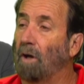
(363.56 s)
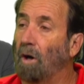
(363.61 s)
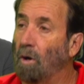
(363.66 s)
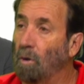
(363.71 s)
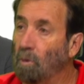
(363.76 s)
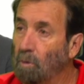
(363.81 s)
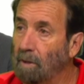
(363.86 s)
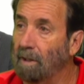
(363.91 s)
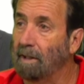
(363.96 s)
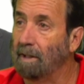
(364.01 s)

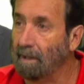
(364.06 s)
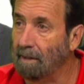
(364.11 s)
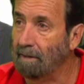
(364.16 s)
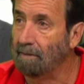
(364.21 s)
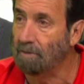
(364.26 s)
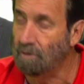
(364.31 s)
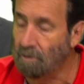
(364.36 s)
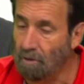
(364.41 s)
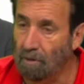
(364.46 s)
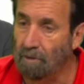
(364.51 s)
whole league
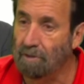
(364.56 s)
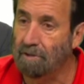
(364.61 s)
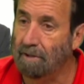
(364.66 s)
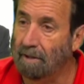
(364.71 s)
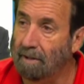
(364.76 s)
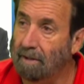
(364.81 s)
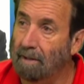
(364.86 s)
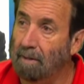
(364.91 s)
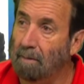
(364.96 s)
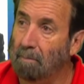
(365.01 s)
is
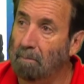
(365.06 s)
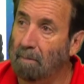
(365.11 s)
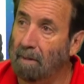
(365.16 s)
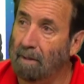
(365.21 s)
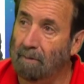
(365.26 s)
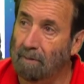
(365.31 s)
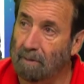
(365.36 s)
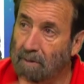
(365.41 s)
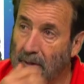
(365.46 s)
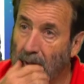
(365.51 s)
Johnson, then
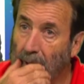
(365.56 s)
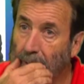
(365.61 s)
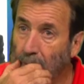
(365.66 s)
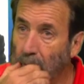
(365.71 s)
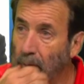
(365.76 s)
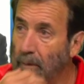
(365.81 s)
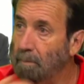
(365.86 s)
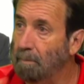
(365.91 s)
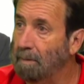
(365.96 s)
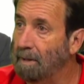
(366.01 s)
Mudryk. I
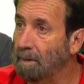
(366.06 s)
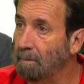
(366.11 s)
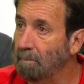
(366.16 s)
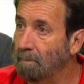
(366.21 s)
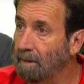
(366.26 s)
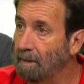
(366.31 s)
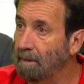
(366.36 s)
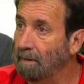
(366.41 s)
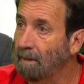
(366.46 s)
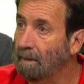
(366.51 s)
thought it might have
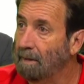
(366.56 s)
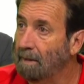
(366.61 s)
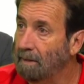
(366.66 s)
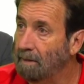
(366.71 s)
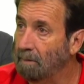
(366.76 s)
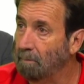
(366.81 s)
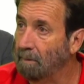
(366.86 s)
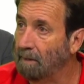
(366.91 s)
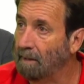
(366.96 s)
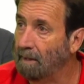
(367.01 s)
been
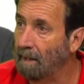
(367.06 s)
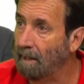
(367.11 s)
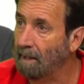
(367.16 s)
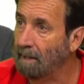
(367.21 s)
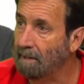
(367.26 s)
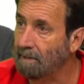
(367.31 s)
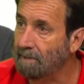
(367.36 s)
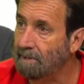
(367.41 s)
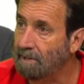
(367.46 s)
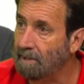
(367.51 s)
the big
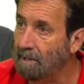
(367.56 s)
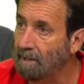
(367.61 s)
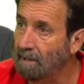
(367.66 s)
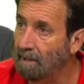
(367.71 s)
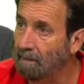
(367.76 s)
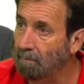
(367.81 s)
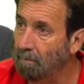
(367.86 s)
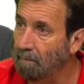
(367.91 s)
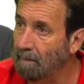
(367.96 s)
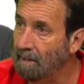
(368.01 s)

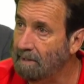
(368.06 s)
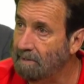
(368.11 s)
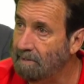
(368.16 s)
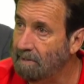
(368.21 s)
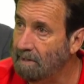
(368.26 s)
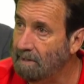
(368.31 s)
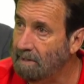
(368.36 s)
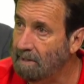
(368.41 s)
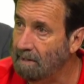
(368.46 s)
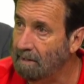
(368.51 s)
Langostine at Man
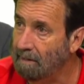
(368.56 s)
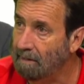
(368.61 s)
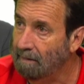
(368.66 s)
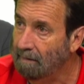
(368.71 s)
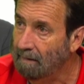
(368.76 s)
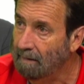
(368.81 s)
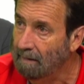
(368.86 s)
City.